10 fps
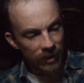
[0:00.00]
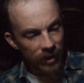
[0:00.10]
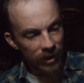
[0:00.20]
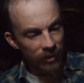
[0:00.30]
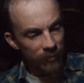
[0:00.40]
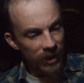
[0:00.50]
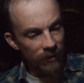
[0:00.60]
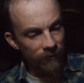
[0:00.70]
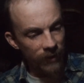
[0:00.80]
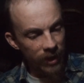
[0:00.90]
He'd be a
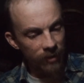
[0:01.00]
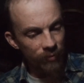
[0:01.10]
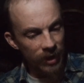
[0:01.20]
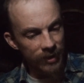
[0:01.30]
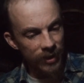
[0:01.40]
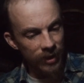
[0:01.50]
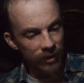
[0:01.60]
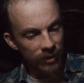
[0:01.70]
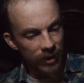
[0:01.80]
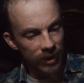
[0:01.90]
fine
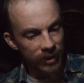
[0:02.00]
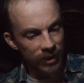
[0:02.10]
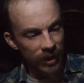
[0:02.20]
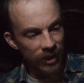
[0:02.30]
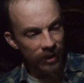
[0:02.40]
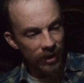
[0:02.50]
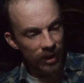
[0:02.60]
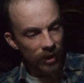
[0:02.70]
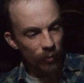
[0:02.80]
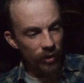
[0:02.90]
president, they say,
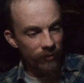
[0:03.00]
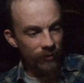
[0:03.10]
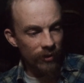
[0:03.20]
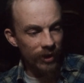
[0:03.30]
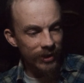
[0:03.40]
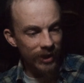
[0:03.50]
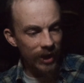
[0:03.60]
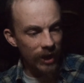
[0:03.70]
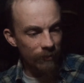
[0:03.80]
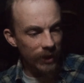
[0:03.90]
but of course he
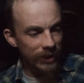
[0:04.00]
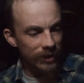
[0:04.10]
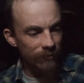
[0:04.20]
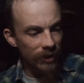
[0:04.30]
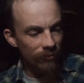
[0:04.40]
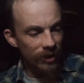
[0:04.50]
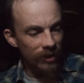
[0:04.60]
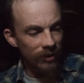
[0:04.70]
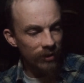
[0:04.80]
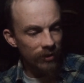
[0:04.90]
can't possibly
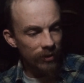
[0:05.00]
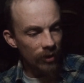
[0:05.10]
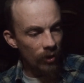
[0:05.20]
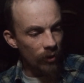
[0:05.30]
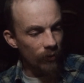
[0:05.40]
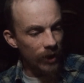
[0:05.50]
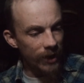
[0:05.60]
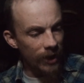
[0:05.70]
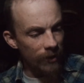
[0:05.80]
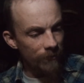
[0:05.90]
win. Why
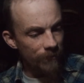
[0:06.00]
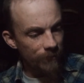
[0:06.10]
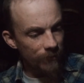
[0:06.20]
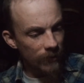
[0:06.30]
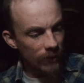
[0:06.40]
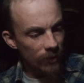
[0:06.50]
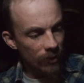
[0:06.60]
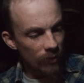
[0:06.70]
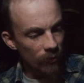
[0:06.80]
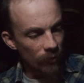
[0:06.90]
not?
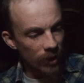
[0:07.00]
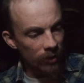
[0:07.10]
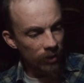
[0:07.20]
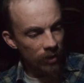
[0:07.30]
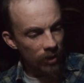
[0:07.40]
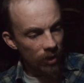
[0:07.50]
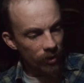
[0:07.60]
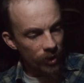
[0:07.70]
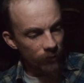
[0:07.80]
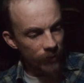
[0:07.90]
Well,
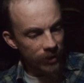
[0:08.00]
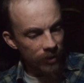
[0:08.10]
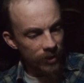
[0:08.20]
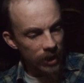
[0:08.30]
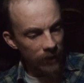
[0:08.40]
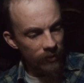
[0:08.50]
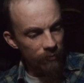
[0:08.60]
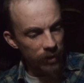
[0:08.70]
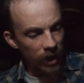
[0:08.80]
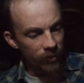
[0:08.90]
the wizards
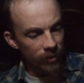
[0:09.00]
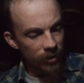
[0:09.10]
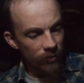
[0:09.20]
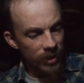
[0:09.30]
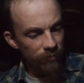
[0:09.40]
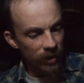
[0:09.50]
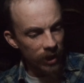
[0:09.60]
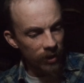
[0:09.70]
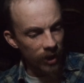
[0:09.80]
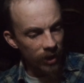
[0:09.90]
haven't bothered to
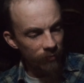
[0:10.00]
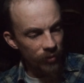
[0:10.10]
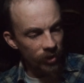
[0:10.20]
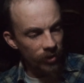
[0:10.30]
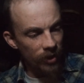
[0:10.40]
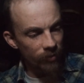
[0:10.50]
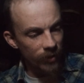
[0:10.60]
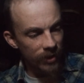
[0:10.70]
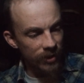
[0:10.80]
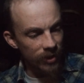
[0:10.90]
explain that, but their
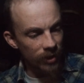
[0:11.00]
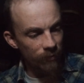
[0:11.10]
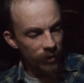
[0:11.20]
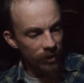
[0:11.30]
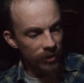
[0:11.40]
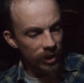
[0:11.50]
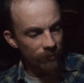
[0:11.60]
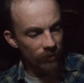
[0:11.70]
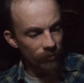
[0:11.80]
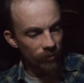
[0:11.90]
reasoning appears to
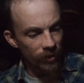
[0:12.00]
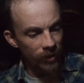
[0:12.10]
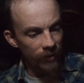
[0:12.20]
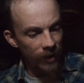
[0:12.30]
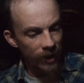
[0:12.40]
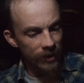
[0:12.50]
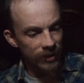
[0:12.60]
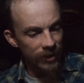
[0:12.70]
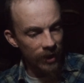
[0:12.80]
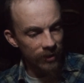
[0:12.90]
be rooted in the
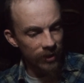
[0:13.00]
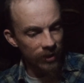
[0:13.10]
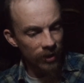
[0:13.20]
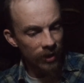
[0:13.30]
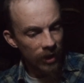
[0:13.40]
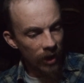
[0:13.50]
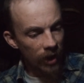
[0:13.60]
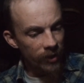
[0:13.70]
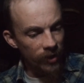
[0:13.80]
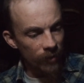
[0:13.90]
hazy idea
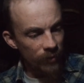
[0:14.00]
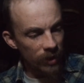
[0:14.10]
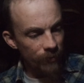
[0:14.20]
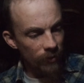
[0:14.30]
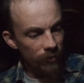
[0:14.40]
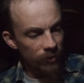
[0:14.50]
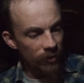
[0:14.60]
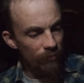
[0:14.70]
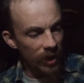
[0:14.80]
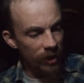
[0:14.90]
that the people who
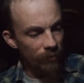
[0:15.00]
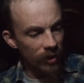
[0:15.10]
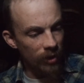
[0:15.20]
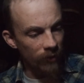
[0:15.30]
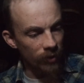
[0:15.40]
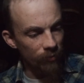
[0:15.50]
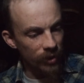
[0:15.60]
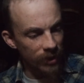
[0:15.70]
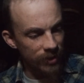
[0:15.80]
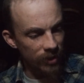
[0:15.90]
could make McGovern
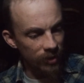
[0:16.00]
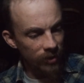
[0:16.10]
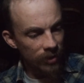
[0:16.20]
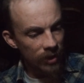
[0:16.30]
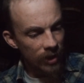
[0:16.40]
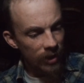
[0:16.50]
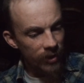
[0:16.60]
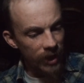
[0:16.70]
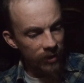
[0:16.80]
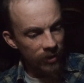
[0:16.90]
president,
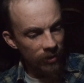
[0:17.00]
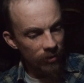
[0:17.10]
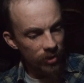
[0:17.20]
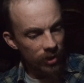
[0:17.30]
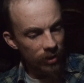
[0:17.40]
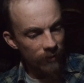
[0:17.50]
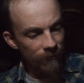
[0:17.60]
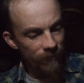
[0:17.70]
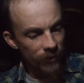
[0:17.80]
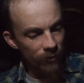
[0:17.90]
that huge and
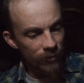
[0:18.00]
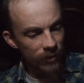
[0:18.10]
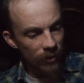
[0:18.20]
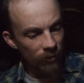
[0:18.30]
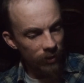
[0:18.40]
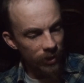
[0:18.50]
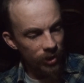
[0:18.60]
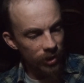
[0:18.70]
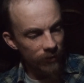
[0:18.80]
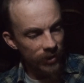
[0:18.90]
confused
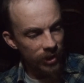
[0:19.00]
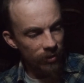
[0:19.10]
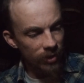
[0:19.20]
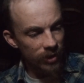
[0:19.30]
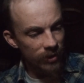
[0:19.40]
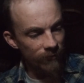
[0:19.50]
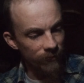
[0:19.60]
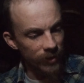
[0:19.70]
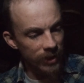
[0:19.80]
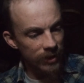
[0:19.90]
coalition of students,
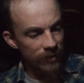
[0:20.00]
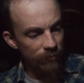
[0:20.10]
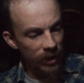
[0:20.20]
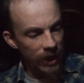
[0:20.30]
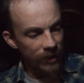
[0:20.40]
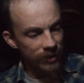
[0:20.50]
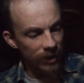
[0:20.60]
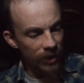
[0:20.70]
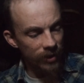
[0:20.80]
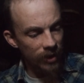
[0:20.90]
freaks, blacks,
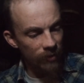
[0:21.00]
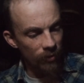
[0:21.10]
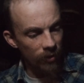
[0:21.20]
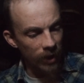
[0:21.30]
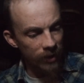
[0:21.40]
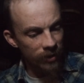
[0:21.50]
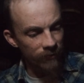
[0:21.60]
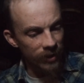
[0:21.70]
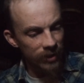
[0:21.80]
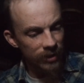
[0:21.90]
anti war
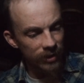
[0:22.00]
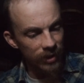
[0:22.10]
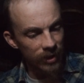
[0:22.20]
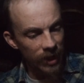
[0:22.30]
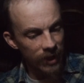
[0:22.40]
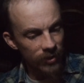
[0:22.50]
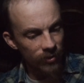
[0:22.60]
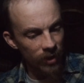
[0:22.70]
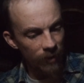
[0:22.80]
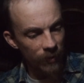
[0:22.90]
activists, and dazed
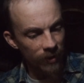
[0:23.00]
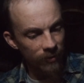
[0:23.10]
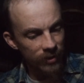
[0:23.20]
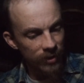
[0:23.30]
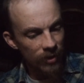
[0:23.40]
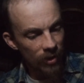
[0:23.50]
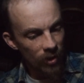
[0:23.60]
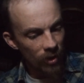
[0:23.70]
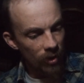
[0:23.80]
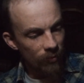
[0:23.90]
dropouts,
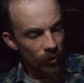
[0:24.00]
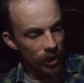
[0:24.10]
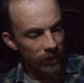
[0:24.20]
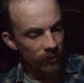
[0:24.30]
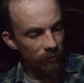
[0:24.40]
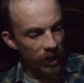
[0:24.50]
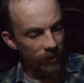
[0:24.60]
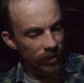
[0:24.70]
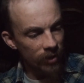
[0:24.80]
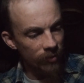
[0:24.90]
won't even
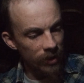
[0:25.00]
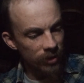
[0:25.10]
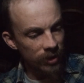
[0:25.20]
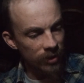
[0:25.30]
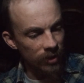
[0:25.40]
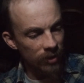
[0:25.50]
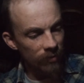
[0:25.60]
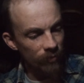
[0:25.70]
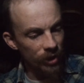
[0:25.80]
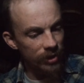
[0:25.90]
bother to register,
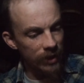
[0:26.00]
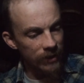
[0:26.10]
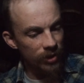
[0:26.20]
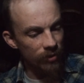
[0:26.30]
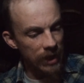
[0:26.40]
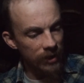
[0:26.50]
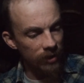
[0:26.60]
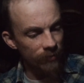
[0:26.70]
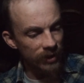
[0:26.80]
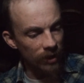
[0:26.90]
much less drag
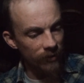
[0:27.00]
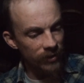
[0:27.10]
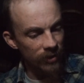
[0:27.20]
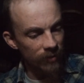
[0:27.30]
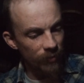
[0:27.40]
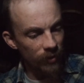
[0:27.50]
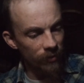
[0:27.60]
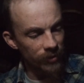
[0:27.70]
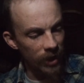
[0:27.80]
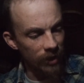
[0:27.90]
themselves to the
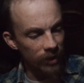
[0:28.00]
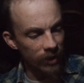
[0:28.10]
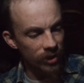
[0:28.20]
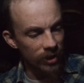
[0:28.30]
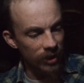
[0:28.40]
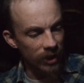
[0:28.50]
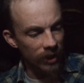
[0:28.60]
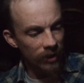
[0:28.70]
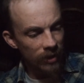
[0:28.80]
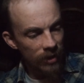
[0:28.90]
polls on election day.